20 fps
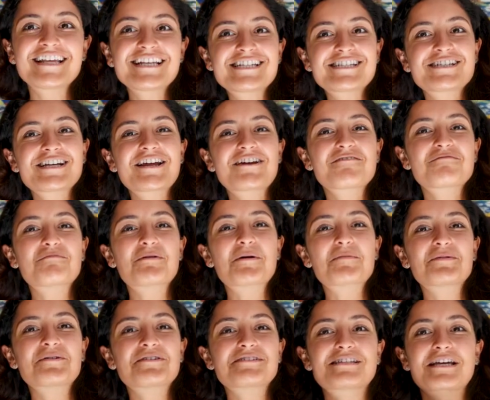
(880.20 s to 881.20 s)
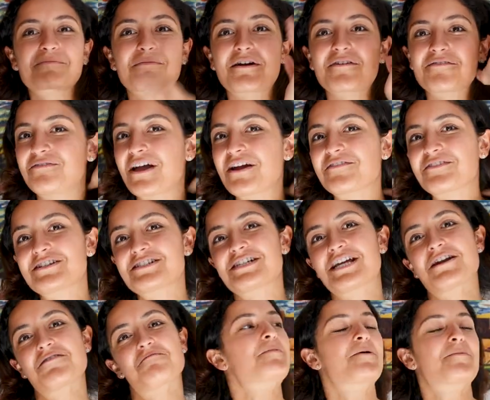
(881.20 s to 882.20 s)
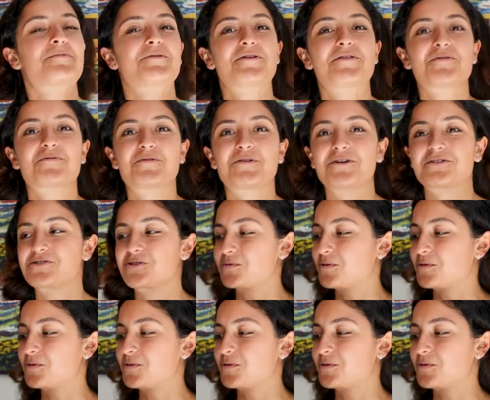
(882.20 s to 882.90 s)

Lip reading: This shade of purple is like my favorite shade of purple in the world.